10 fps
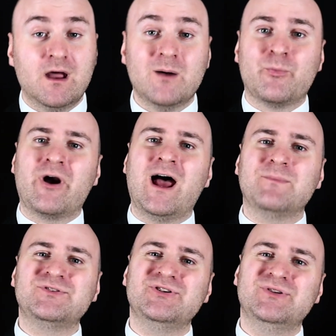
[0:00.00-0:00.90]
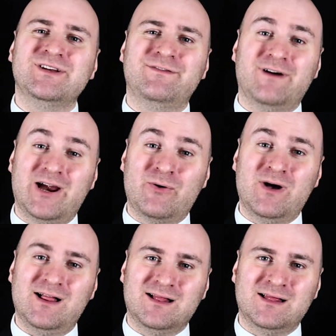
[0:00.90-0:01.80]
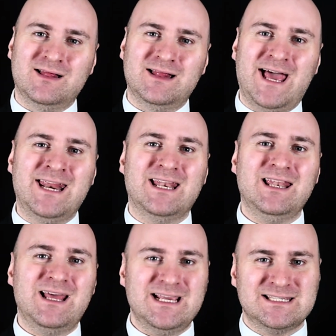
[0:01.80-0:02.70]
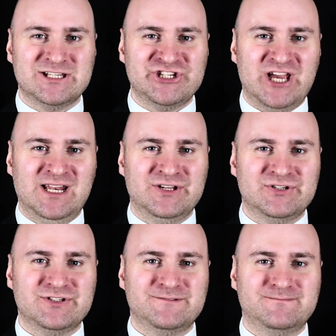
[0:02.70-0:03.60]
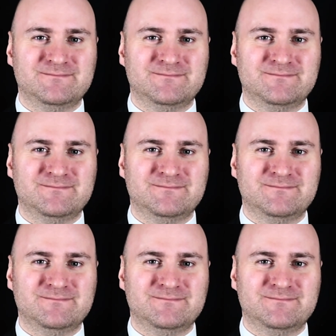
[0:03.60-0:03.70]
Perhaps you did very well and it likes a challenge.